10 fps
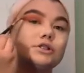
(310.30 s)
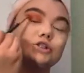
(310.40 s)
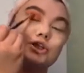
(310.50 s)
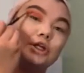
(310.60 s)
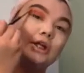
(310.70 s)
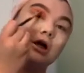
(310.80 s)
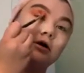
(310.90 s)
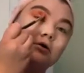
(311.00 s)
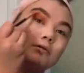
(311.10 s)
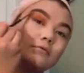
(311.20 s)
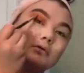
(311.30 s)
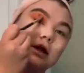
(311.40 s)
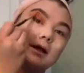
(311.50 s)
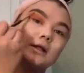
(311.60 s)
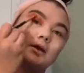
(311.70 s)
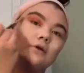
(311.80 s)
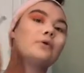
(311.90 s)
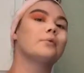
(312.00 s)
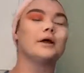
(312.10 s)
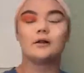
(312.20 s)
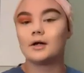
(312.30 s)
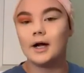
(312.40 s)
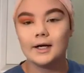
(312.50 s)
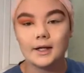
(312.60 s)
Cheeto, like, you know, the regular kind,